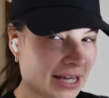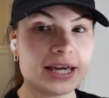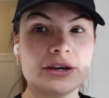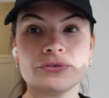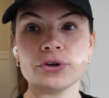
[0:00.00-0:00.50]

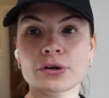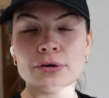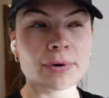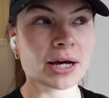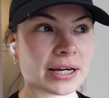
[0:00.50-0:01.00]
If you're
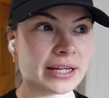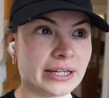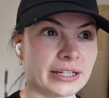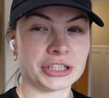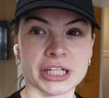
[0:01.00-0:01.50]

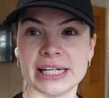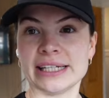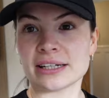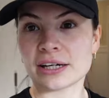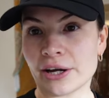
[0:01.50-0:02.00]
my
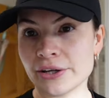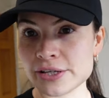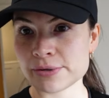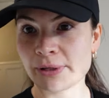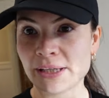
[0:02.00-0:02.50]
cheerleading
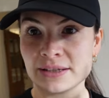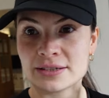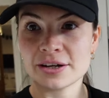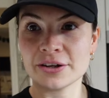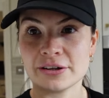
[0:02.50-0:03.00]
coach, please
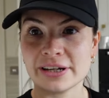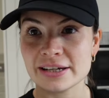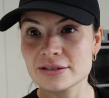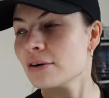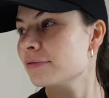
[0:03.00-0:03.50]
turn your
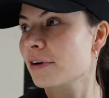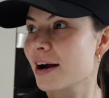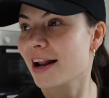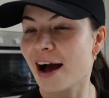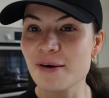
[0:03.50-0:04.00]
ears off
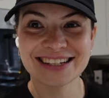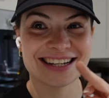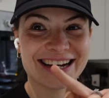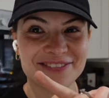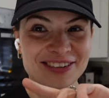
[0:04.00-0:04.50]
right now, because I
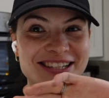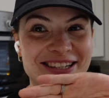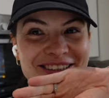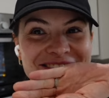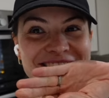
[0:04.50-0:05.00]
haven't
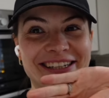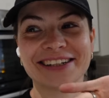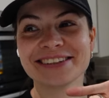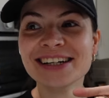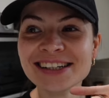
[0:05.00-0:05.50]
told you.